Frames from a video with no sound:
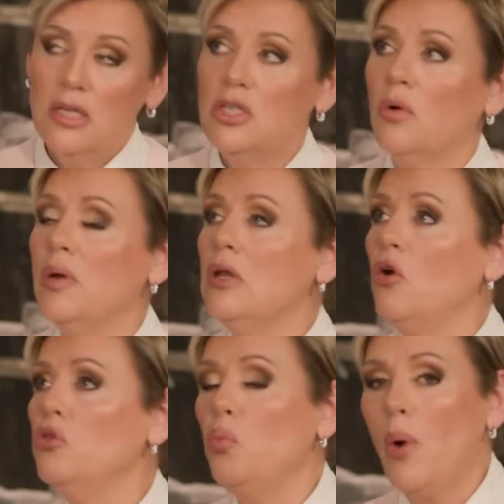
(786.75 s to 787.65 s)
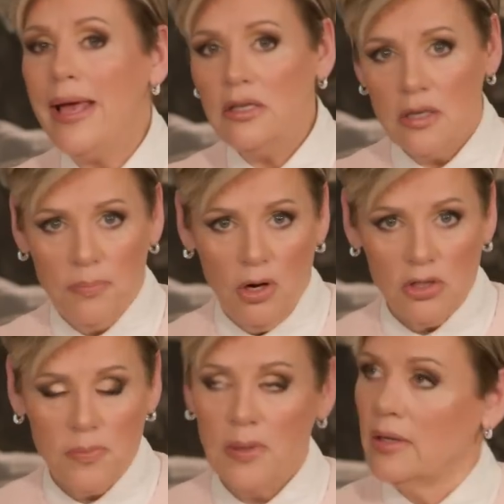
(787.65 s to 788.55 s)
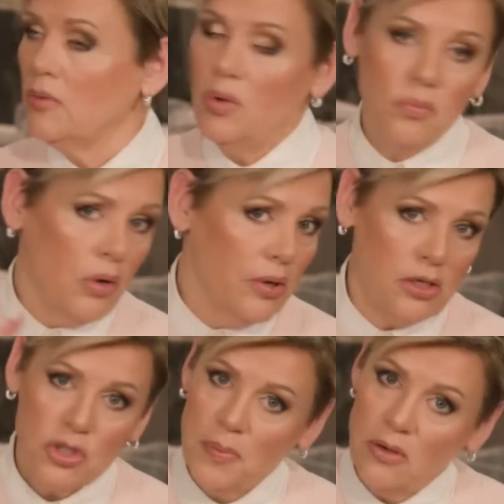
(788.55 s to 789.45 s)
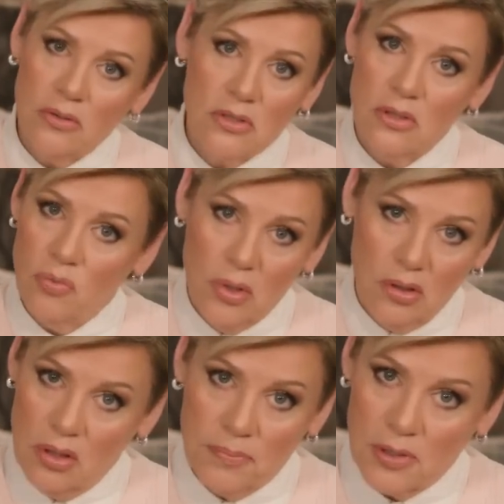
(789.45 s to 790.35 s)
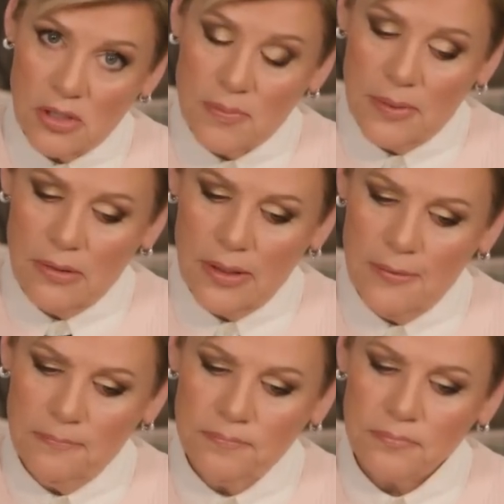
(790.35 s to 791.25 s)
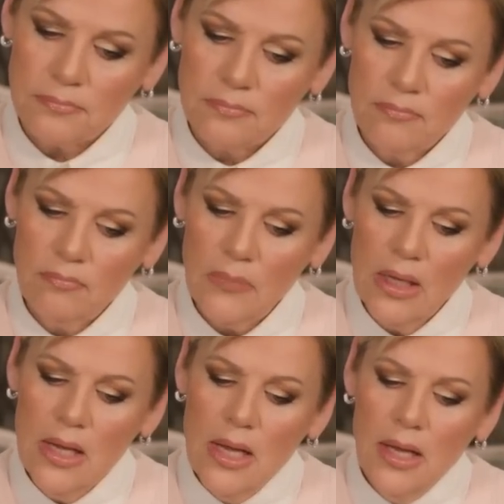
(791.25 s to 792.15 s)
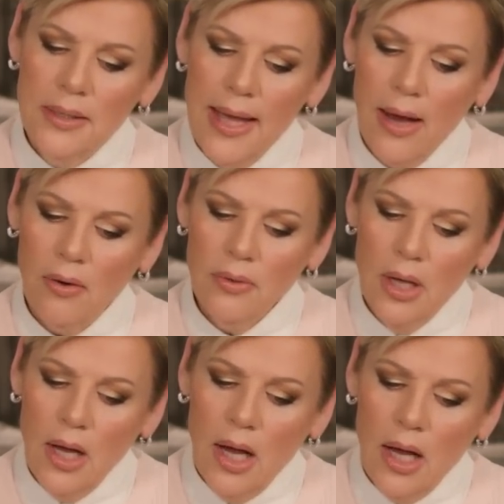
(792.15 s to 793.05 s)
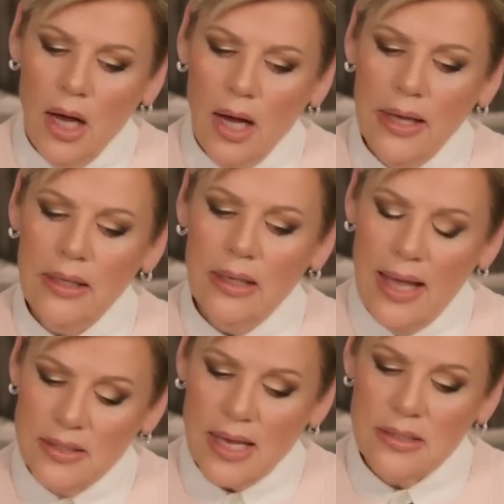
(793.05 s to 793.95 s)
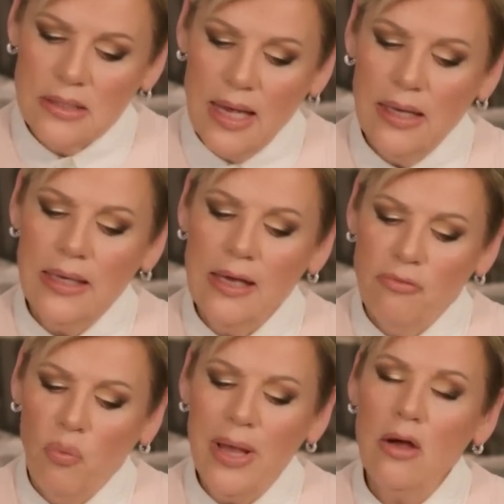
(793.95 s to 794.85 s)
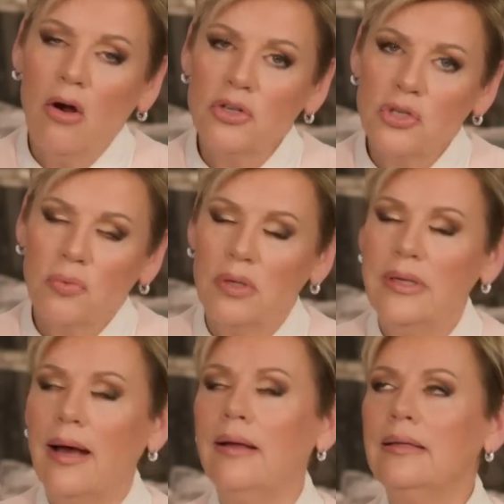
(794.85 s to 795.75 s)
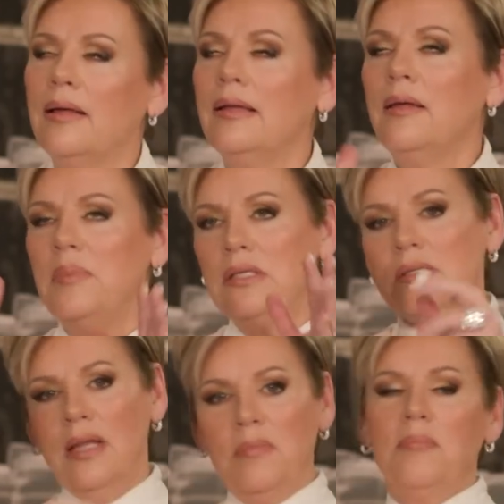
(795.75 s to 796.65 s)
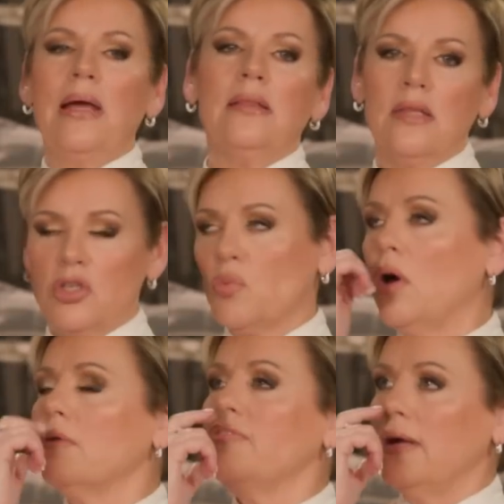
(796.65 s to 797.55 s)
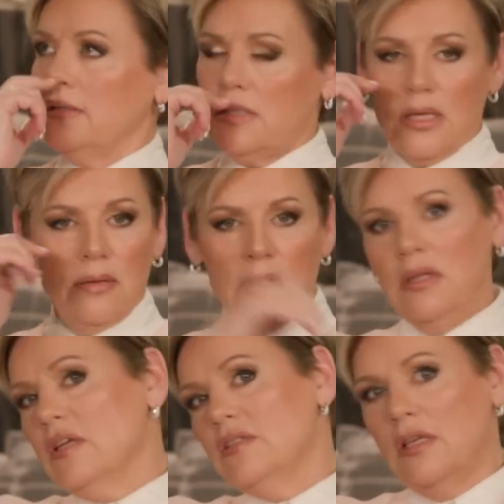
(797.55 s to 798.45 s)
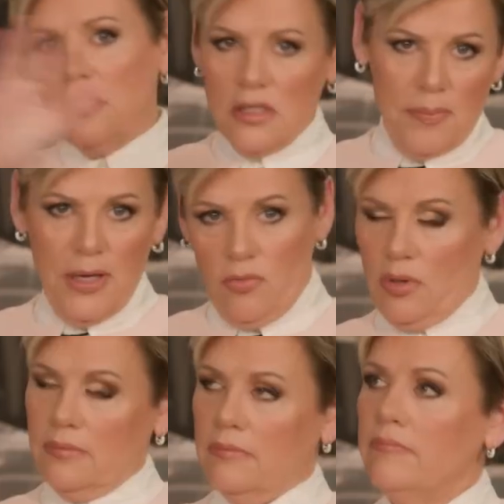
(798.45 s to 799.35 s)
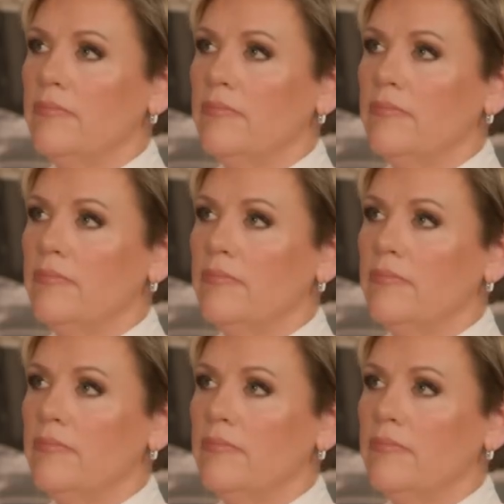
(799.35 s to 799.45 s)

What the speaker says: Till we know the ways of prosperity, we won't experience the will of prosperity. Now, as I said, if we are to... Now, let me make this qualifying statement, because this is a big one.